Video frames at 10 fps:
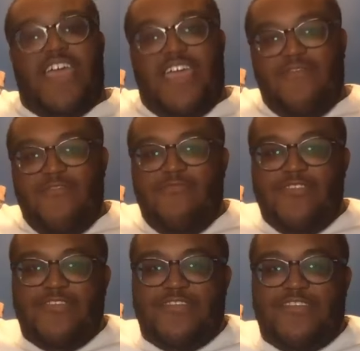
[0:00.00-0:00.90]

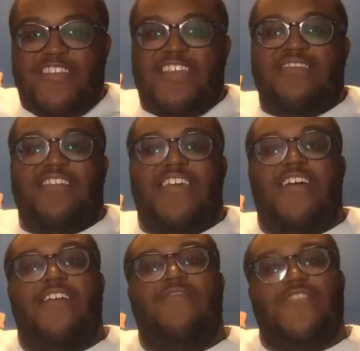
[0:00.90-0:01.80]
everyone's dates
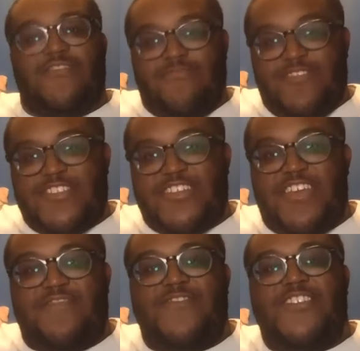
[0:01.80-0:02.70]
of celebration
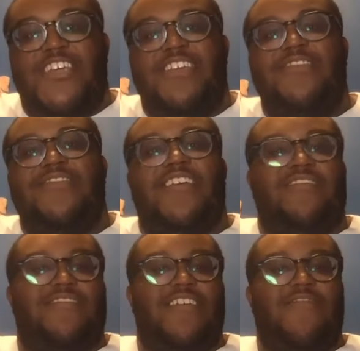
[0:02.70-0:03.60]
have changed
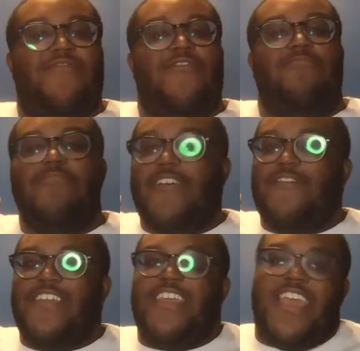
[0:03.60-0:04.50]
except for
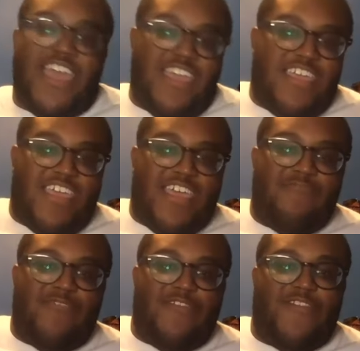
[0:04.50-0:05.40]
Puffy, aka
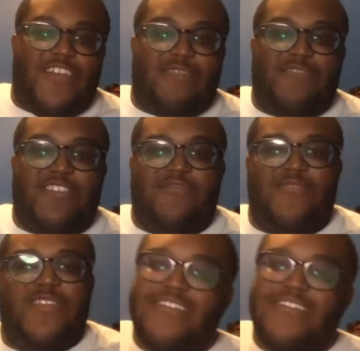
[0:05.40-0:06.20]
Puffy AmiYumi.